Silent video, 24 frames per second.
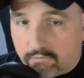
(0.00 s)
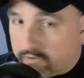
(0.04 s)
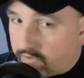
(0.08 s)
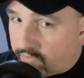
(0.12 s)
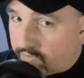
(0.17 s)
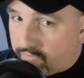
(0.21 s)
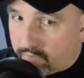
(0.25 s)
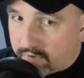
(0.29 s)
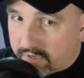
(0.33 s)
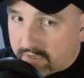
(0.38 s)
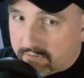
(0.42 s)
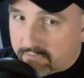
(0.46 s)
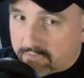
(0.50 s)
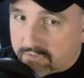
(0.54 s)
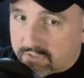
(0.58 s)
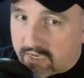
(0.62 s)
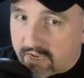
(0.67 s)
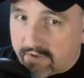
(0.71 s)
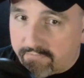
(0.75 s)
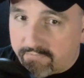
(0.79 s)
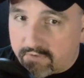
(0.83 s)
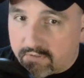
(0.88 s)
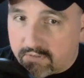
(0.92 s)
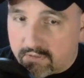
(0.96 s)
It's 40 years
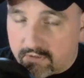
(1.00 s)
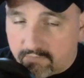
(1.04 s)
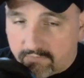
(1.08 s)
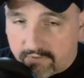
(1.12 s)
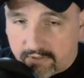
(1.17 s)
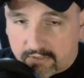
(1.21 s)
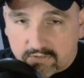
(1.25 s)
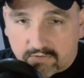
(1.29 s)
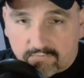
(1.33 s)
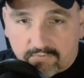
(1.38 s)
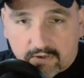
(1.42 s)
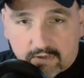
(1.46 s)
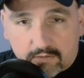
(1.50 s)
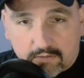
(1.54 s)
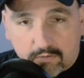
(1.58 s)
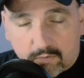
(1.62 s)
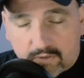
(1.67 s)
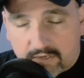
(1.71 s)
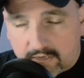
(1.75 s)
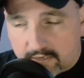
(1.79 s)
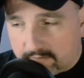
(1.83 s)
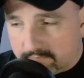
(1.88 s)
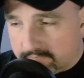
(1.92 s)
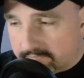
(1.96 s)
after the events of
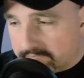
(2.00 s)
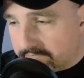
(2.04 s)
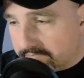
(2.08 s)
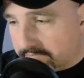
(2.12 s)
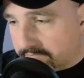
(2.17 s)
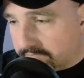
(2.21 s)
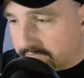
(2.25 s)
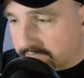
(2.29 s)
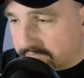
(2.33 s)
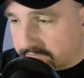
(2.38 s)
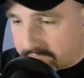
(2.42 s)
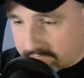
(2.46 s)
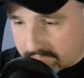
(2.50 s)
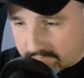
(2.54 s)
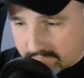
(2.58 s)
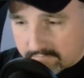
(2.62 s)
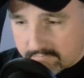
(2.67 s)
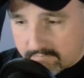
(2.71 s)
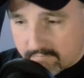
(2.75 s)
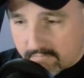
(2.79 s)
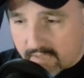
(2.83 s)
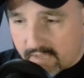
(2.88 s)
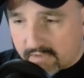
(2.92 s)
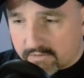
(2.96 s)
Halloween.
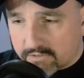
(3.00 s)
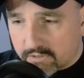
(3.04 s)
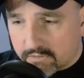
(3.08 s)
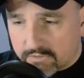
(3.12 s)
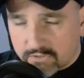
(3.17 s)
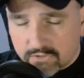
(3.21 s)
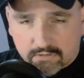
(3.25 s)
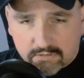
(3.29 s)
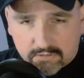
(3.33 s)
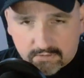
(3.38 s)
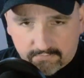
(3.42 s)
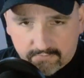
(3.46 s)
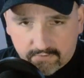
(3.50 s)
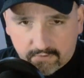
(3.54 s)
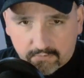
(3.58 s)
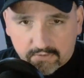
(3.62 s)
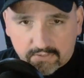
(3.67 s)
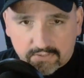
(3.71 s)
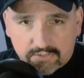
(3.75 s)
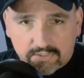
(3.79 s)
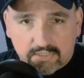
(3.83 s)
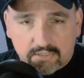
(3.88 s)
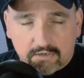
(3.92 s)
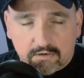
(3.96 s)
So it starts to
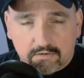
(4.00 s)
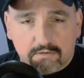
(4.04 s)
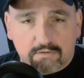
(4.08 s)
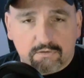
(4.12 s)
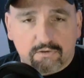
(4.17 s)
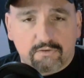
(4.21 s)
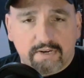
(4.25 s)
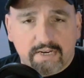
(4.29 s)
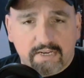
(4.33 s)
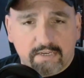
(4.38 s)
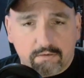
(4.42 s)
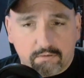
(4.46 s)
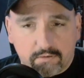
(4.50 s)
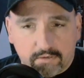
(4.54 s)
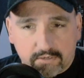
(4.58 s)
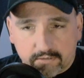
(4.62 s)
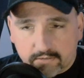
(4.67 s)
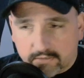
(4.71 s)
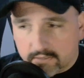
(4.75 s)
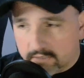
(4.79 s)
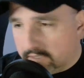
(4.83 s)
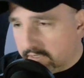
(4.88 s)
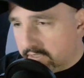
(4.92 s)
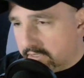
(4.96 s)
focus in on her
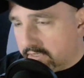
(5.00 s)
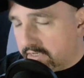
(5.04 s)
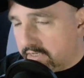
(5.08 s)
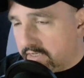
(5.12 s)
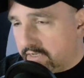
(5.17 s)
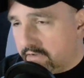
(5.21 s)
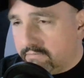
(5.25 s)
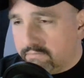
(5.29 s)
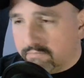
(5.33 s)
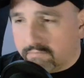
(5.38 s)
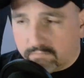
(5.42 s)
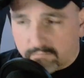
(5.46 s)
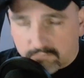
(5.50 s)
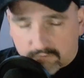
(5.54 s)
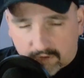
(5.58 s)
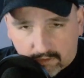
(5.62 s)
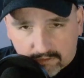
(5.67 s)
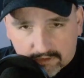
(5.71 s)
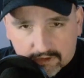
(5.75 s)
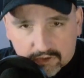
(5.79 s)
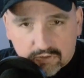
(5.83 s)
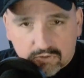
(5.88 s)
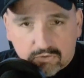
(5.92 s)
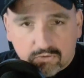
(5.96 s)
granddaughter. You know,
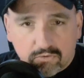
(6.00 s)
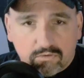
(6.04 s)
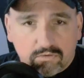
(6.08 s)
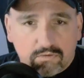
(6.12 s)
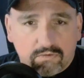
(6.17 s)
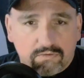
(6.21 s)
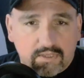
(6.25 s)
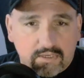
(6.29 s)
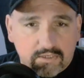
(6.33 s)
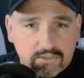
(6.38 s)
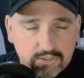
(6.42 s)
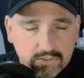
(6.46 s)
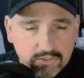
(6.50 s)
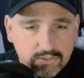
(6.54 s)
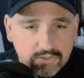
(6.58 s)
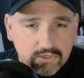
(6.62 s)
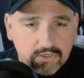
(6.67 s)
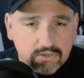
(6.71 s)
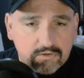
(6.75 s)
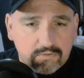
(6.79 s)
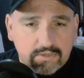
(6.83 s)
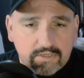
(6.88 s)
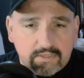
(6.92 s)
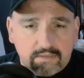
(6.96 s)
going to school, things she's
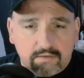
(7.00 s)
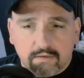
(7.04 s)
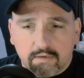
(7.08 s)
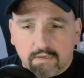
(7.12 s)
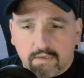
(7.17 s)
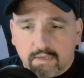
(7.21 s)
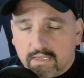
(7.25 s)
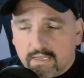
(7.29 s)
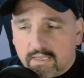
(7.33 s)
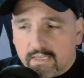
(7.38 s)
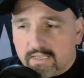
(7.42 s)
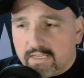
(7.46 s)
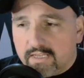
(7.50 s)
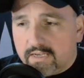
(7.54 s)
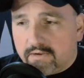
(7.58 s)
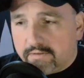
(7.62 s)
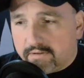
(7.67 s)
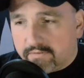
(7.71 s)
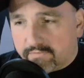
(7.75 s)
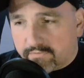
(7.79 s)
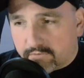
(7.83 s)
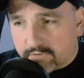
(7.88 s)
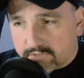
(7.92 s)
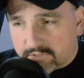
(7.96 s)
doing. You know,
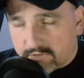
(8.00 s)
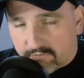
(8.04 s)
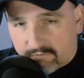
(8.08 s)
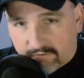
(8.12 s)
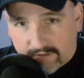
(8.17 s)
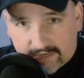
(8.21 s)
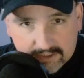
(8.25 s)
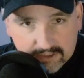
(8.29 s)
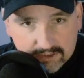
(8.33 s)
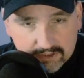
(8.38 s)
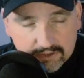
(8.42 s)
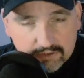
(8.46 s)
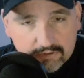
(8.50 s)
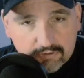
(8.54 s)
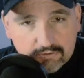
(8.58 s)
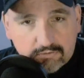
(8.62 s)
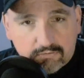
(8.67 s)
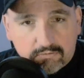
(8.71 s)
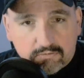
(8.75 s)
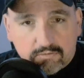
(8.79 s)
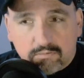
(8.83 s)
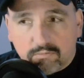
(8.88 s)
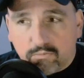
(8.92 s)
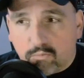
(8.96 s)
and of course, it flashes
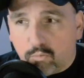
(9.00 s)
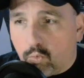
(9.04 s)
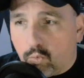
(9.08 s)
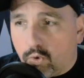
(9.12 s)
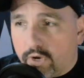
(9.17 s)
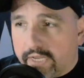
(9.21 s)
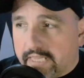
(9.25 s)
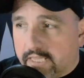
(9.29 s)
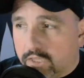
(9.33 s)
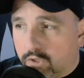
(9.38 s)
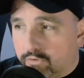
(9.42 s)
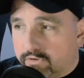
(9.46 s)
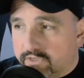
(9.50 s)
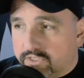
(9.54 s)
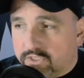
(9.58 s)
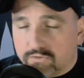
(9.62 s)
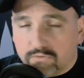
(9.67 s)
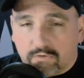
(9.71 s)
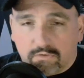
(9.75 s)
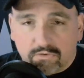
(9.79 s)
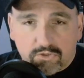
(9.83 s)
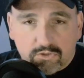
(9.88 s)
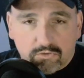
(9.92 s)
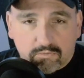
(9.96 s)
to what Laurie
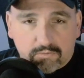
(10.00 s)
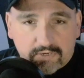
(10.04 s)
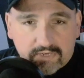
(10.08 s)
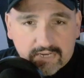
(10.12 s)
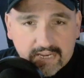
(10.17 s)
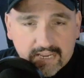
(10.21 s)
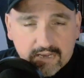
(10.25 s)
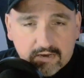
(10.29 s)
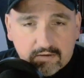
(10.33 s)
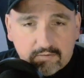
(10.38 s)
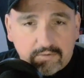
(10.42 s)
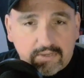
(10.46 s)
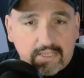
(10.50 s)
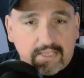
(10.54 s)
Strode's doing now.